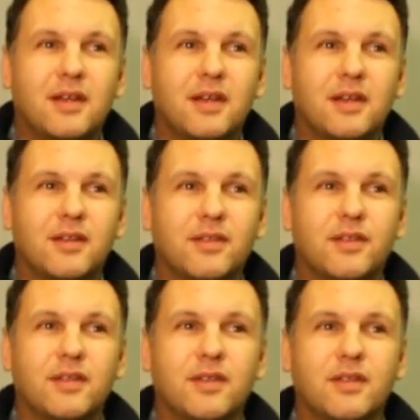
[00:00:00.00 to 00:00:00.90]
and
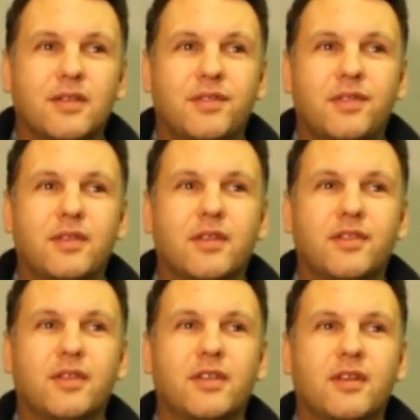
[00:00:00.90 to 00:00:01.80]

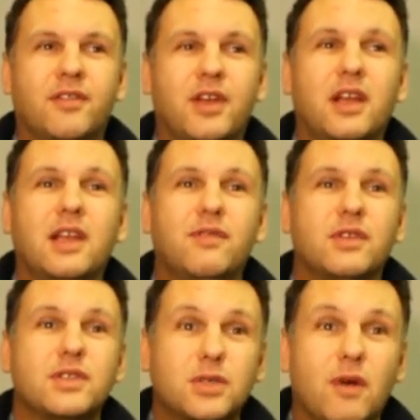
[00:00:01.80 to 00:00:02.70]
they live
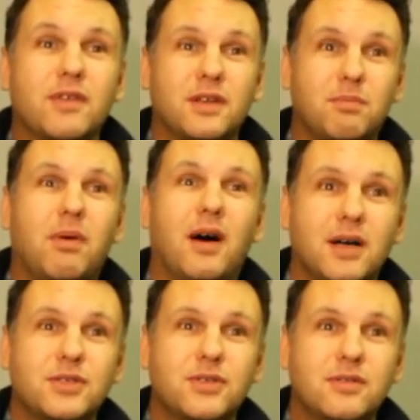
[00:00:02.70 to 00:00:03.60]
in Soviet
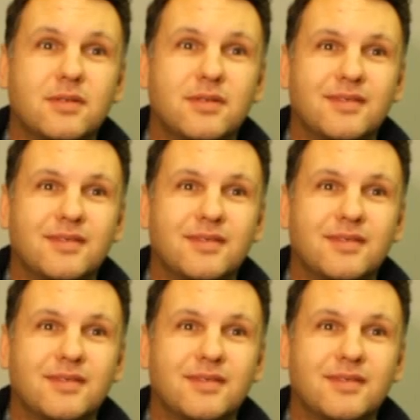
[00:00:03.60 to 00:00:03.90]
past,